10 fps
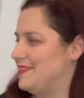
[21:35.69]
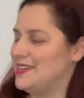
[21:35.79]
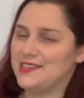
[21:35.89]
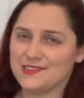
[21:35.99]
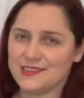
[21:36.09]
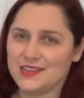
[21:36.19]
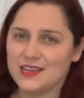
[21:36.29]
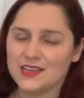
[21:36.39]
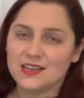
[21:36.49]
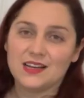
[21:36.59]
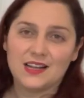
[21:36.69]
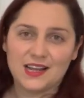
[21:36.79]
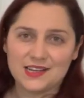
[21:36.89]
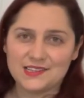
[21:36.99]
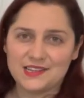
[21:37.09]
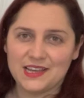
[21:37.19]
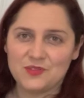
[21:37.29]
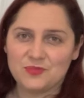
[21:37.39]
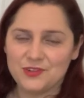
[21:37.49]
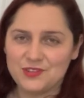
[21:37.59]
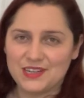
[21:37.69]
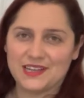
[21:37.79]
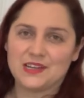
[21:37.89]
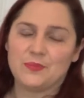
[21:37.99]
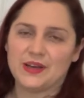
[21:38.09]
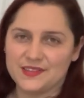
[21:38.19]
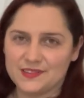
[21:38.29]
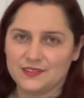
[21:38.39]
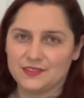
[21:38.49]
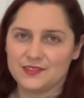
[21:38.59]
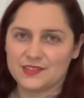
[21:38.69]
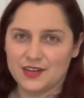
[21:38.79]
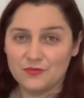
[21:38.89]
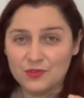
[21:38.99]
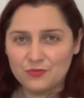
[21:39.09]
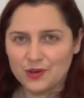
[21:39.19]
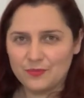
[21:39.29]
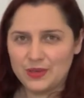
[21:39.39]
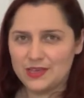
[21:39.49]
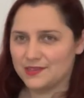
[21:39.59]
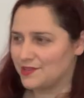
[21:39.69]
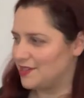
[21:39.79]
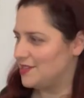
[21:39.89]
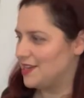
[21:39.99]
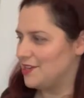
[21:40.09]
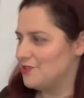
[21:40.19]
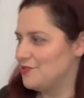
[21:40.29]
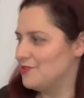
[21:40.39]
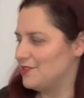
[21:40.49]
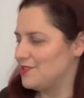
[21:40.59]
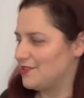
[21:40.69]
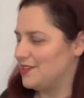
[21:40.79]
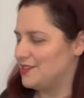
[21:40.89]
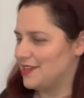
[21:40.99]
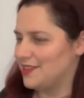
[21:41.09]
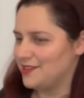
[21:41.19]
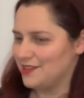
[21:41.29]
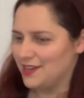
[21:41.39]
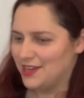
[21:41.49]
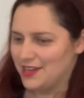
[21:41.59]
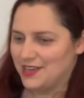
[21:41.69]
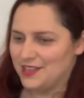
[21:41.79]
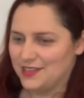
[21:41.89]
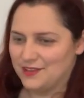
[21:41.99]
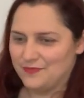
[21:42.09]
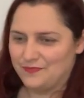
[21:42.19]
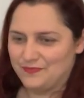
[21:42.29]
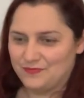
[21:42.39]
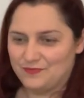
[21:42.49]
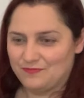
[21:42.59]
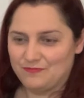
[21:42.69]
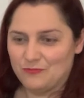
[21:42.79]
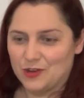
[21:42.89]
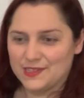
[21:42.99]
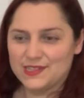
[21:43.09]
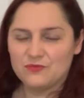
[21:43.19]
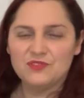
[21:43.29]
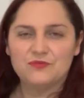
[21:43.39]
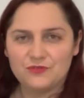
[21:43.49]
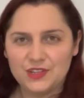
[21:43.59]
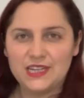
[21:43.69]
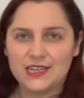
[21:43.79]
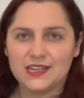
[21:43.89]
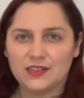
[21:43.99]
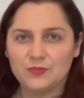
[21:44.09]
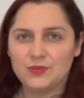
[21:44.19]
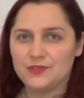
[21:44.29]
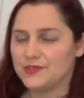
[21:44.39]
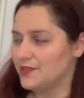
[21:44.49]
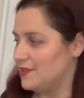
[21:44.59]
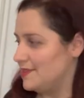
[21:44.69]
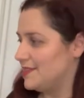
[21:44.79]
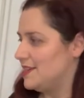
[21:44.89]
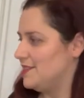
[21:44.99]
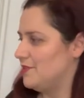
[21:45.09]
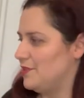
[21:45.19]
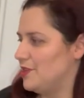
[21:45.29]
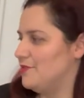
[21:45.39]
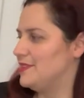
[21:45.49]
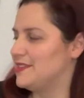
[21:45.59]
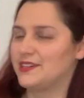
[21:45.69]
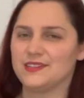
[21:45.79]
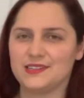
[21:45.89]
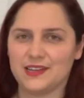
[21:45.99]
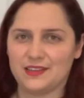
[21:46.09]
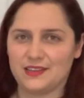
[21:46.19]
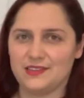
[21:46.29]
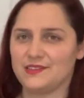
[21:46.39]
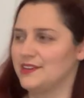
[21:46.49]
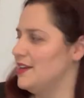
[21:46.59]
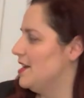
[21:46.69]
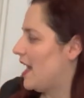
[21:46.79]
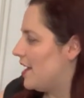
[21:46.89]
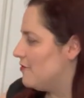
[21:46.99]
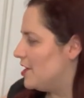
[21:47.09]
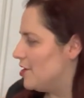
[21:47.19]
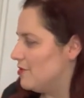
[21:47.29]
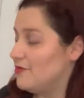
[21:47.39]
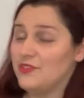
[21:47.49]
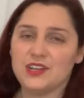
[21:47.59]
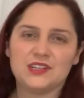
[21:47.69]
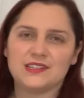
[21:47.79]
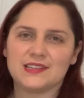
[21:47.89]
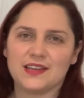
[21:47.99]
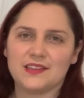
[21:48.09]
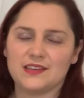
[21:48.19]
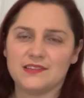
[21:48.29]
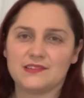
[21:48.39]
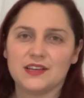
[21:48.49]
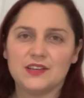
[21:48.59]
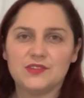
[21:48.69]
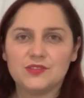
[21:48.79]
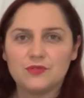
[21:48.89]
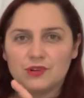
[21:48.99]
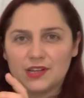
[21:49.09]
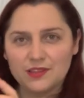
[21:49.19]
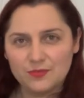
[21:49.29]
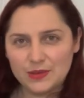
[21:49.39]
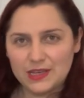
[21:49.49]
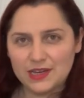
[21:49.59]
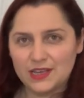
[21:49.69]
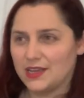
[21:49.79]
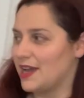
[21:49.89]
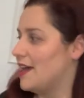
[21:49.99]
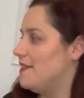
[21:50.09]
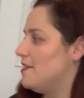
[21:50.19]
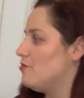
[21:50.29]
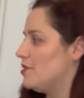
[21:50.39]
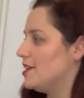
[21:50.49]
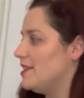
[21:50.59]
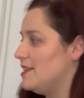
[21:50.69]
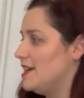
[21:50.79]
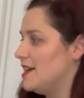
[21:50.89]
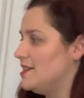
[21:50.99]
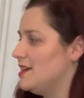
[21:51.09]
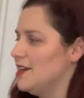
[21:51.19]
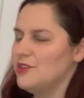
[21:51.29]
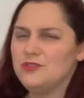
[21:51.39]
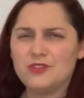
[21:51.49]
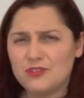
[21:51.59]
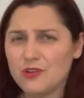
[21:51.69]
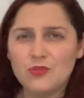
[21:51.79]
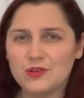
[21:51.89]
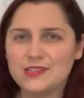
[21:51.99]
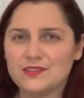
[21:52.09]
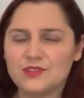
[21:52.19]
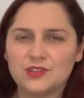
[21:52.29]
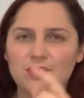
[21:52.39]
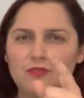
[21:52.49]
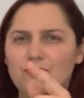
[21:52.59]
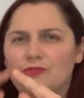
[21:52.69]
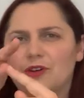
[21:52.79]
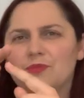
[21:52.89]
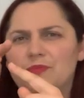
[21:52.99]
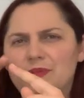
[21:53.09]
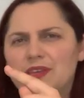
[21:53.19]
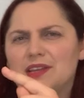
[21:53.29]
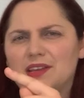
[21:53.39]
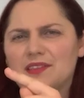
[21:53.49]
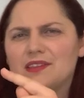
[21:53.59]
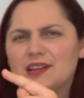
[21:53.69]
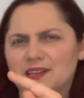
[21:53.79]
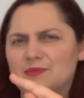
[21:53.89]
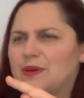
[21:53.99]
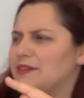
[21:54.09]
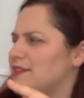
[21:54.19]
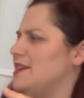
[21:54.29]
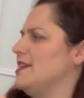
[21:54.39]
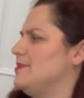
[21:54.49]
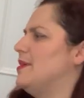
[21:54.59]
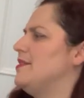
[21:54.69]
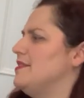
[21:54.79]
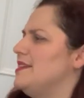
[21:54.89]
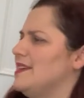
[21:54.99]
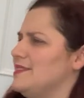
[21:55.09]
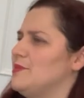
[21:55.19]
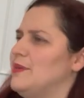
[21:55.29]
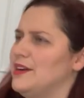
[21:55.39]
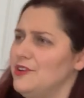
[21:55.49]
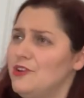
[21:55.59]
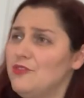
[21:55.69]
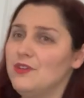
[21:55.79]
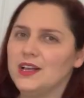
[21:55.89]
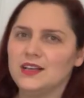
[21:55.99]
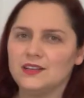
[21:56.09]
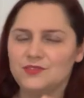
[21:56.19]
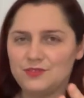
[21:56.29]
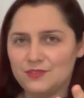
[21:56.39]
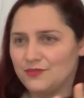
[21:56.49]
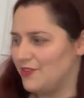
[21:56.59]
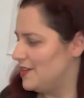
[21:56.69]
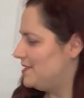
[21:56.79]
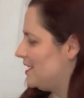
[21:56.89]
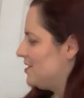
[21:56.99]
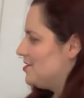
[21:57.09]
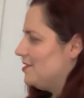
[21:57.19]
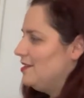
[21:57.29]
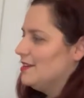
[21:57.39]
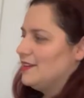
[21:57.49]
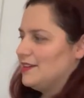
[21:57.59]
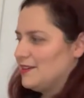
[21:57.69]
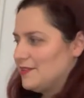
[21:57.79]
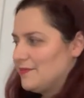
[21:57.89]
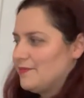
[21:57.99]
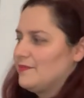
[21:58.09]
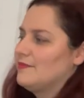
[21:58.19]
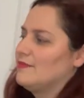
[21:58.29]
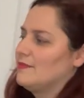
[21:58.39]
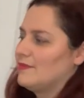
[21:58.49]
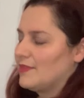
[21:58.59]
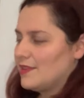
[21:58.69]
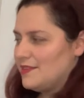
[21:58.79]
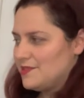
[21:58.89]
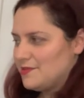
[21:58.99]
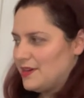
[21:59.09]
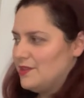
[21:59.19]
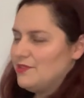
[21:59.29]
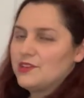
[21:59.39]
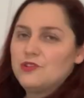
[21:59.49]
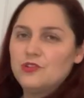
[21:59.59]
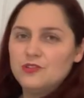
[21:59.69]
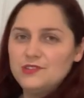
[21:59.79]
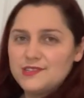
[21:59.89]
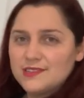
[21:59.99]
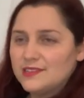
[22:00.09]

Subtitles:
easy. Like I say, approach it like a puzzle. Start with one piece, try to get your corners, try to get the ones that will really help you. So this idea, we know it starts like this and we know it finishes like this. So work at the beginning and then work at the end. You don't always have to go from the beginning and the next bar and the next bar and the next bar. No, do the first section, this one with chords.